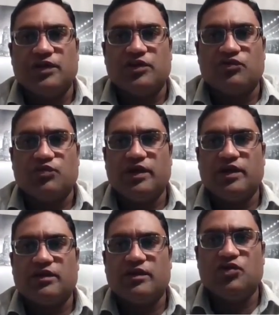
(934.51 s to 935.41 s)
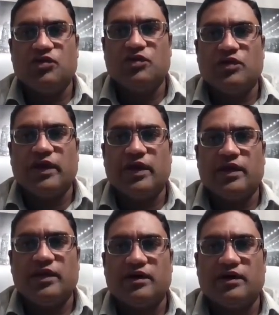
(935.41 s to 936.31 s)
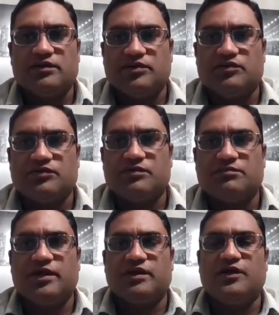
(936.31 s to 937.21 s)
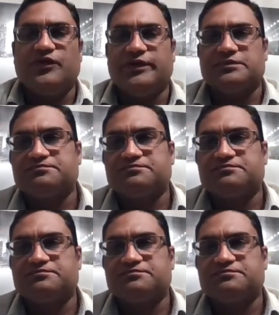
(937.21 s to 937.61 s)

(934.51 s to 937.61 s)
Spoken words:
win you and others, somebody around you.